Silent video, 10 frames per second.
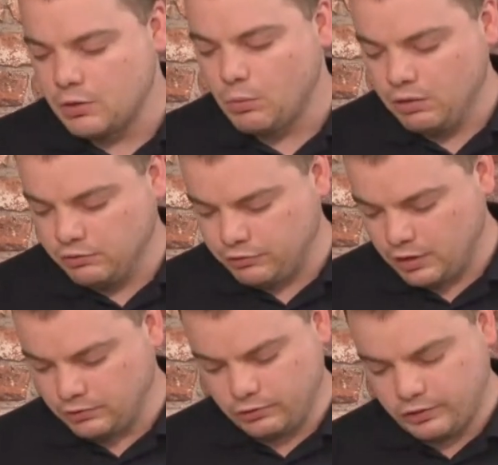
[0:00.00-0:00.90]
one
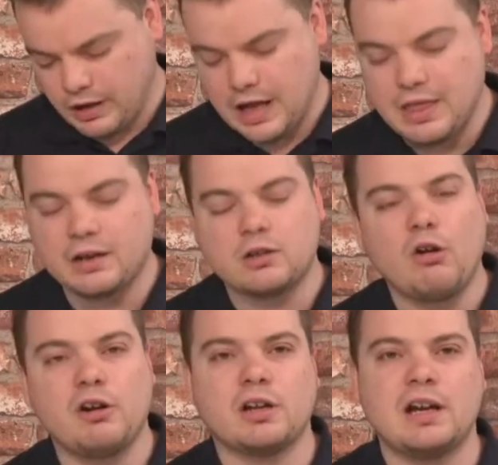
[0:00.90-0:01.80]
front and then a
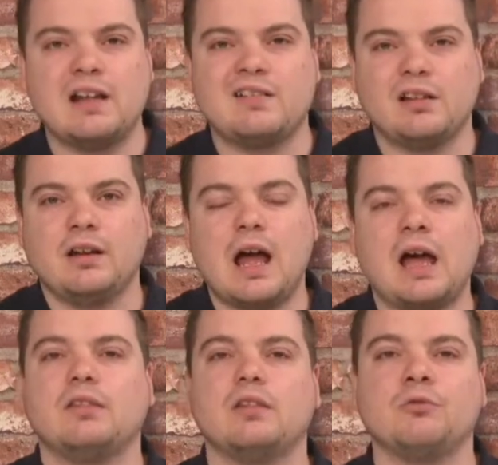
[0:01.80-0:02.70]
corridor connection
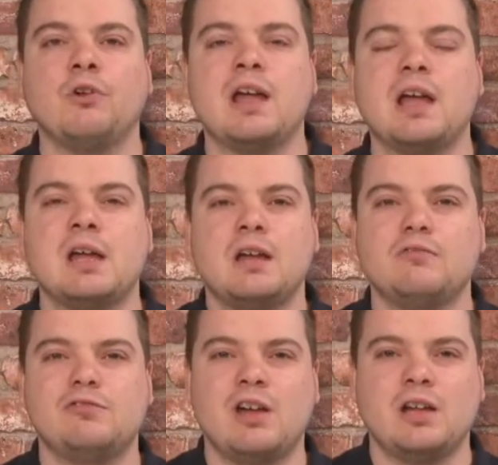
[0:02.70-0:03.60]
and the rear
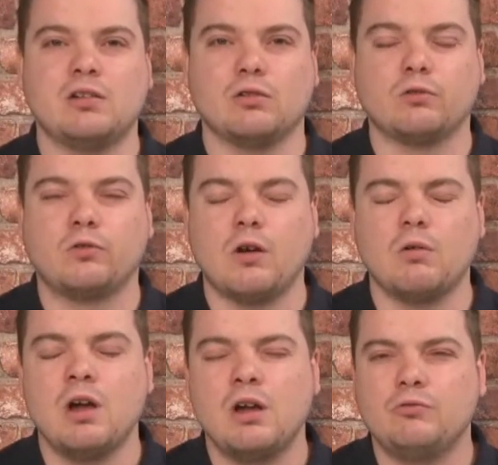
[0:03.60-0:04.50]
vehicles.
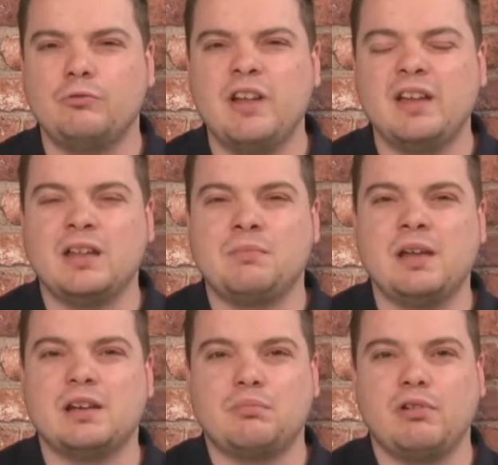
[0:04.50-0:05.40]
So really
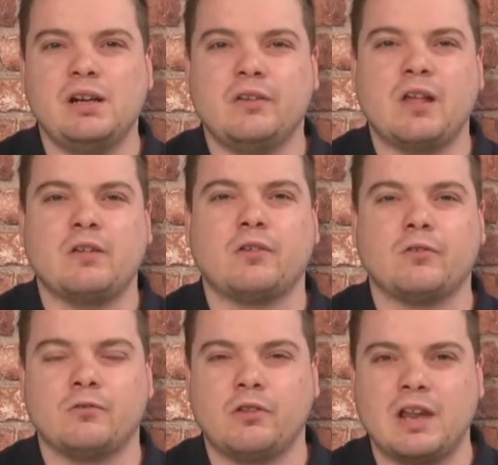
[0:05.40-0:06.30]
being the
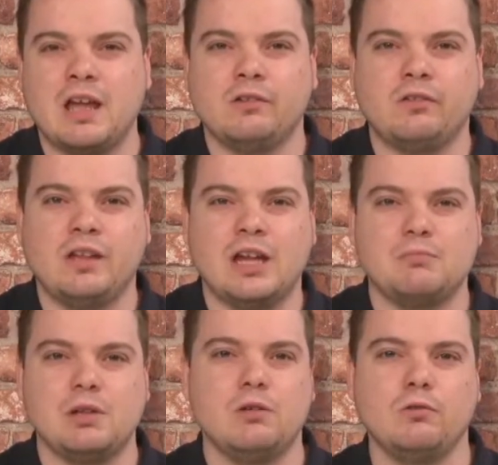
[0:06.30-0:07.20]
predecessors of today's
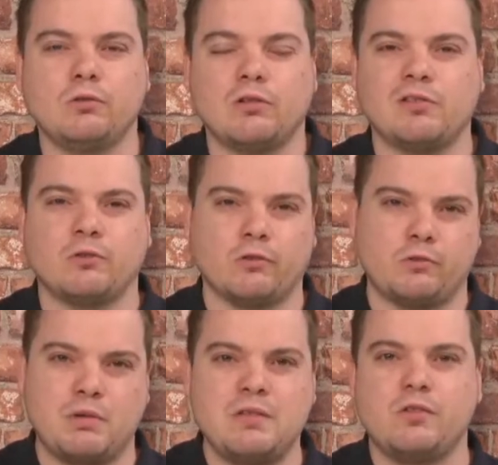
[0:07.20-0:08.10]
DMUs, such as the
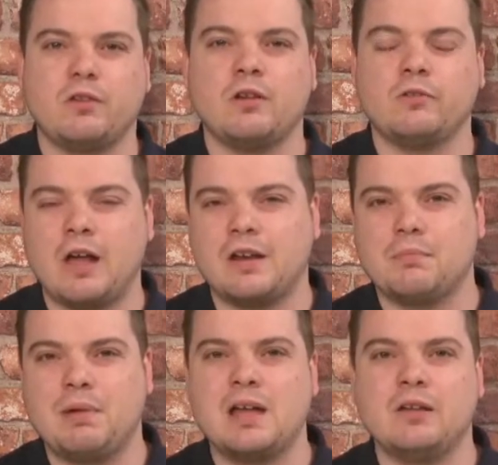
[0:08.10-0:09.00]
Sprinters and the
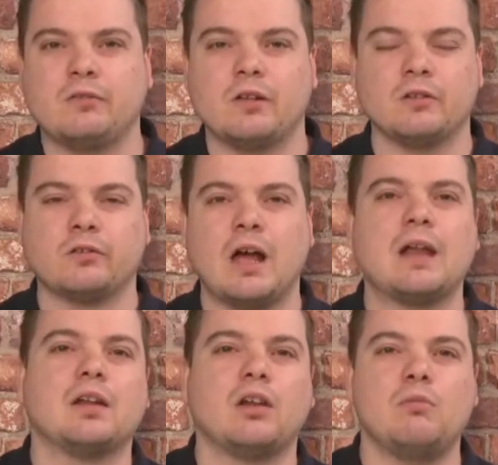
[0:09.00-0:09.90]
Pacers
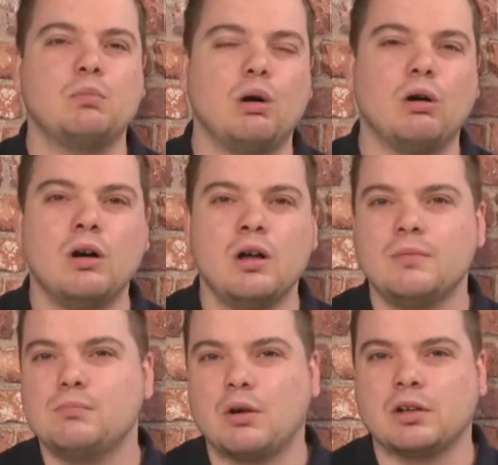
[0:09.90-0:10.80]
and a lot more
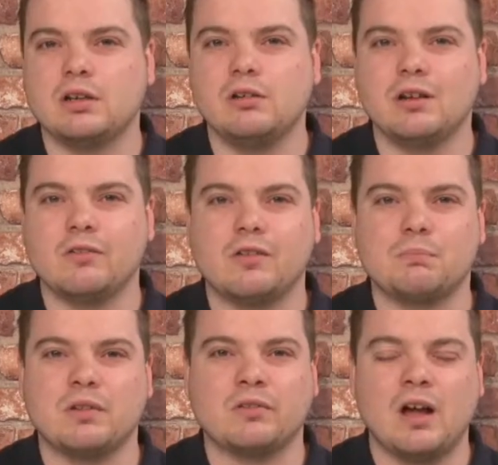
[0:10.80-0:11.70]
modern units
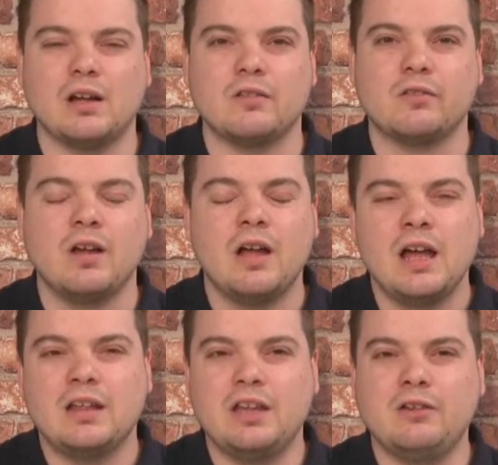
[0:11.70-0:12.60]
besides.
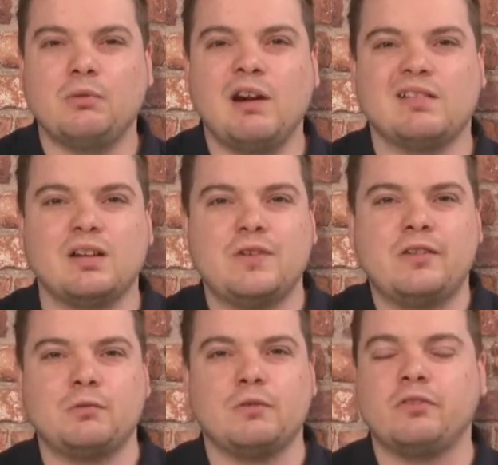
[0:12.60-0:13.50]
These were actually
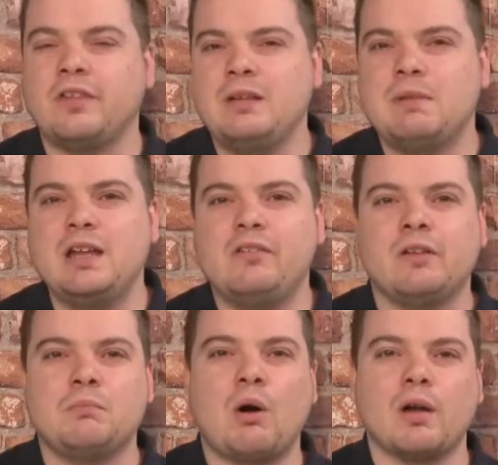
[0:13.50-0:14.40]
fitted with steam
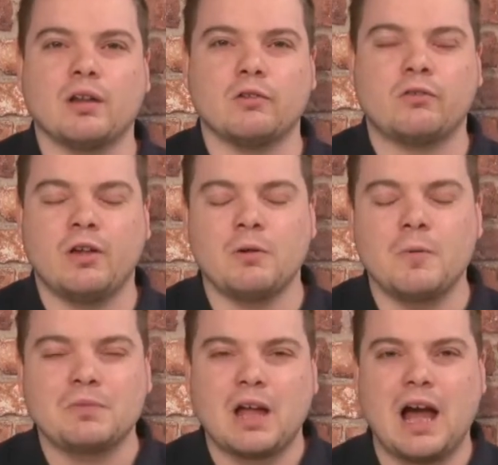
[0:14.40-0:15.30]
heating boilers too.
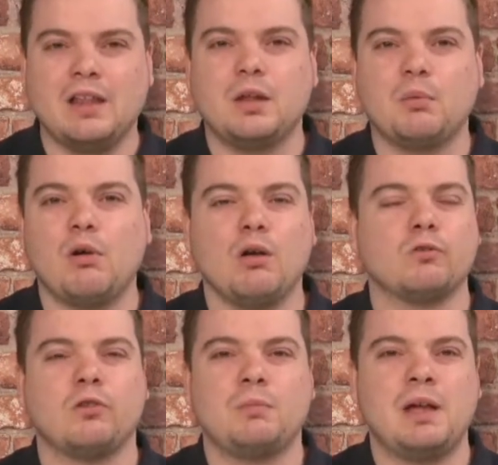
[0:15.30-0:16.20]
And they were
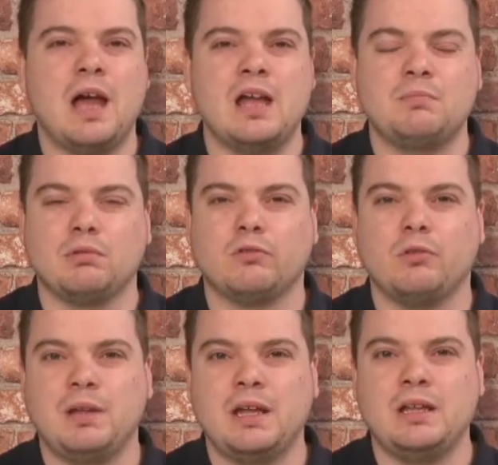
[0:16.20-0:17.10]
also able to
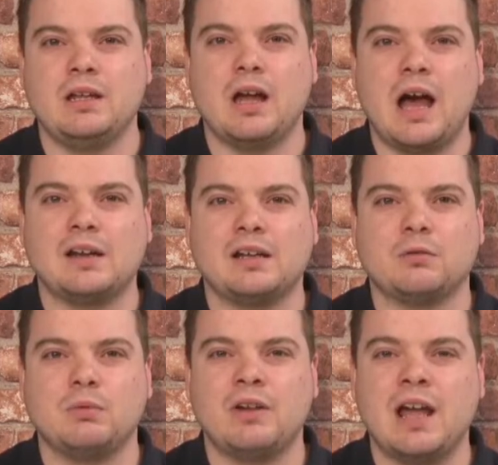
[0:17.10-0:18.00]
be added
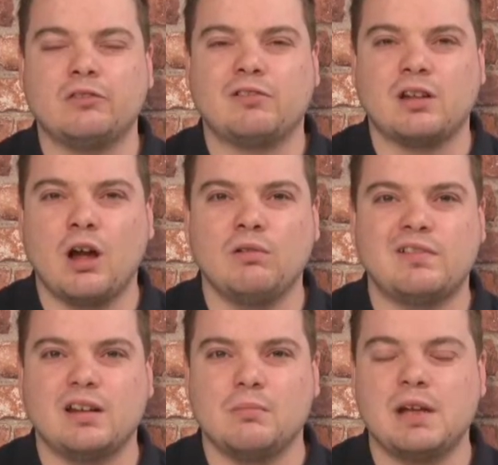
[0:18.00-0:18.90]
with an extra coach
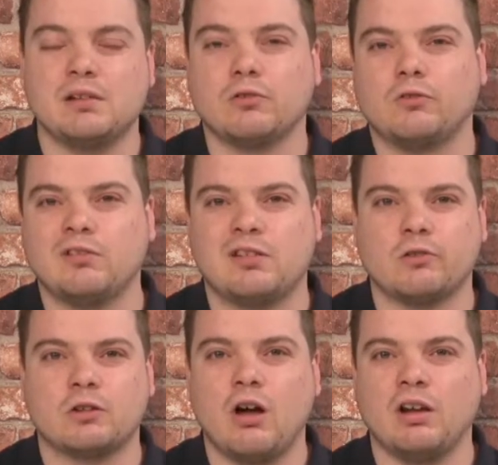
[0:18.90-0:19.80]
in the middle, such as
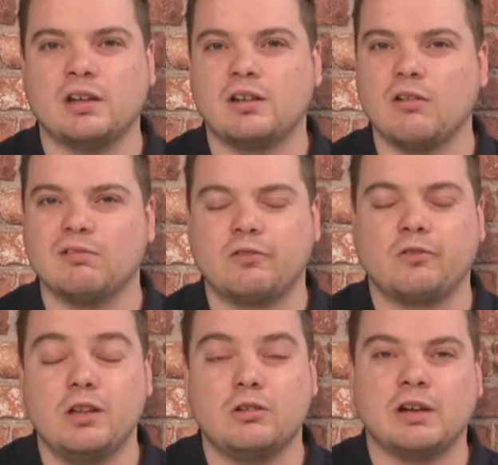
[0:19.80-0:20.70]
a collet coach. So
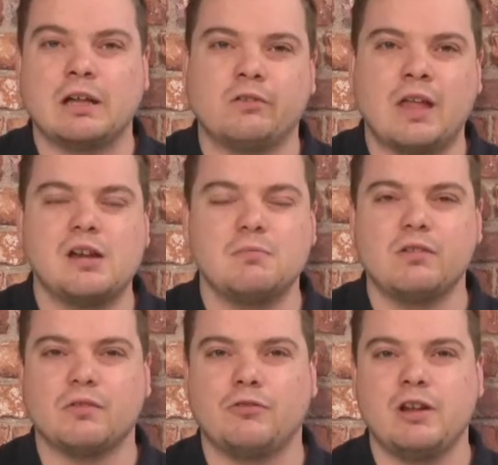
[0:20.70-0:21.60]
you could extend them
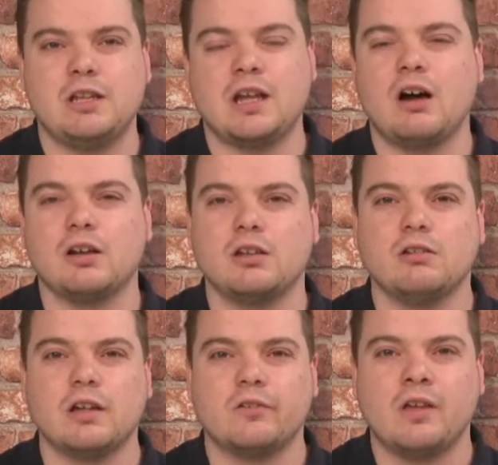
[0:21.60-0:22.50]
into 3-car
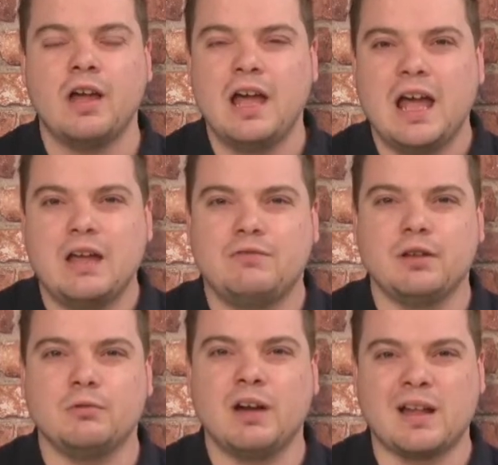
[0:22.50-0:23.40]
units if
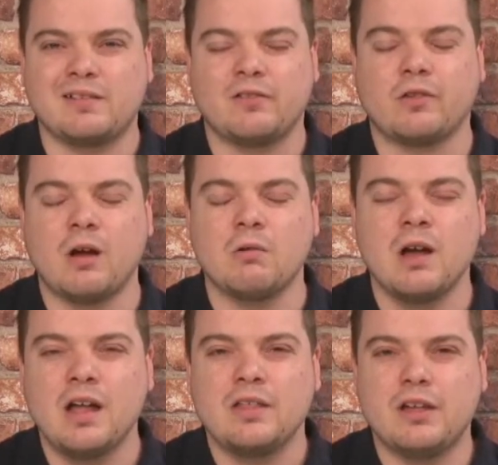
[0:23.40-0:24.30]
you wished. So
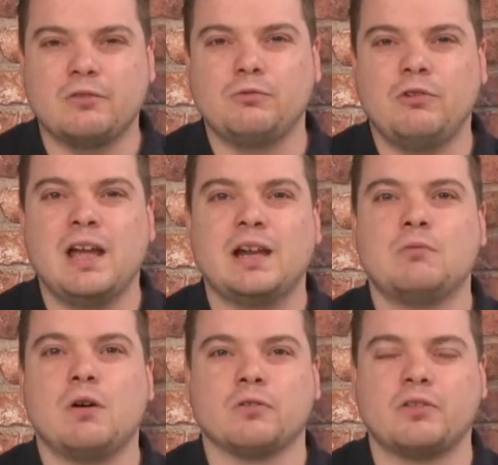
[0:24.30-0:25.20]
this really
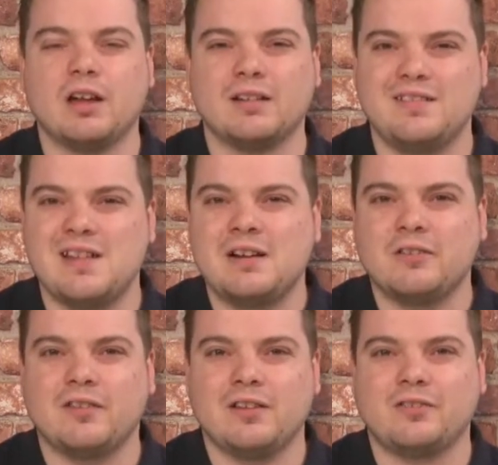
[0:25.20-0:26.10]
was the
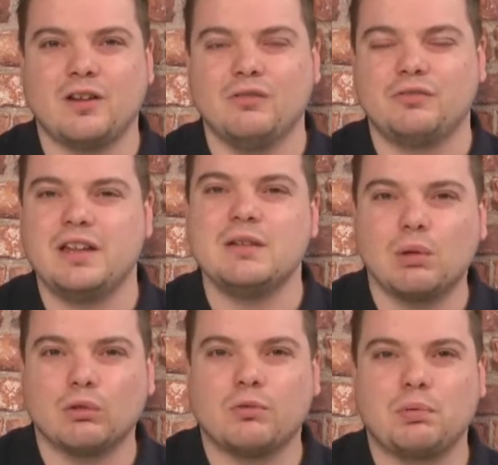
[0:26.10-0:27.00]
genesis of the
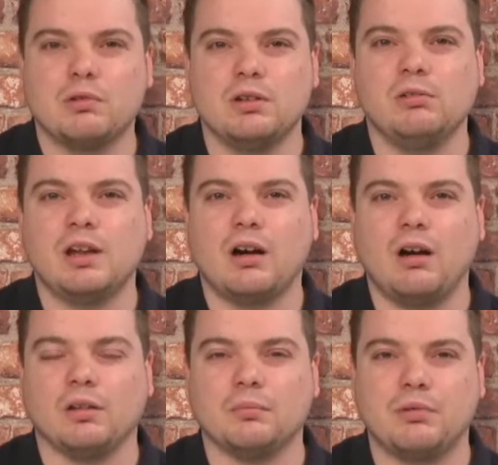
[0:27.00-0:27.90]
multiple unit
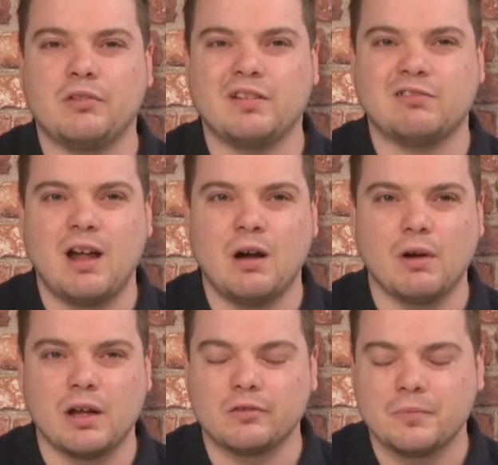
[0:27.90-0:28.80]
on British
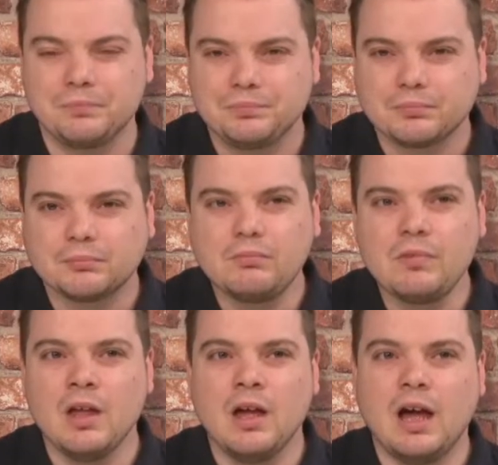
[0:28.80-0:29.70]
Railways.
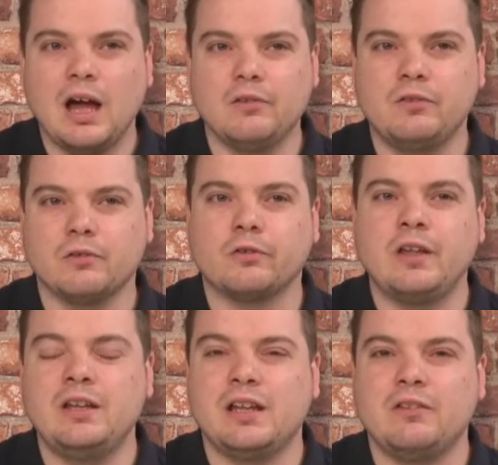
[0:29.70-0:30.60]
As you'll
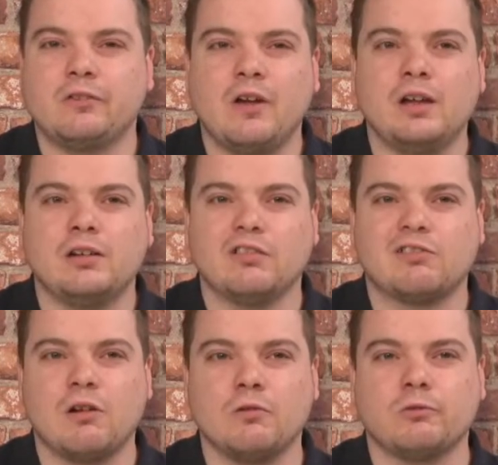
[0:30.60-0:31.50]
see, the inside
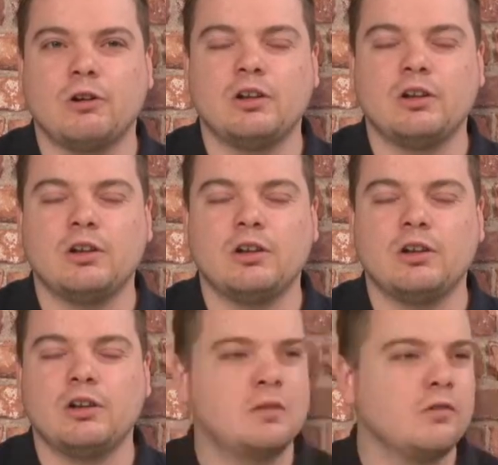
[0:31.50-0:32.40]
controls were a lot
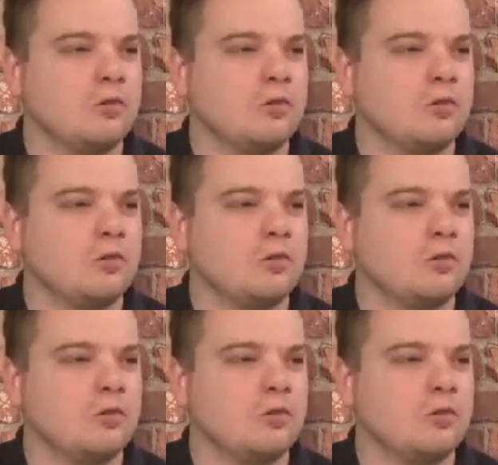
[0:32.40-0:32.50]
different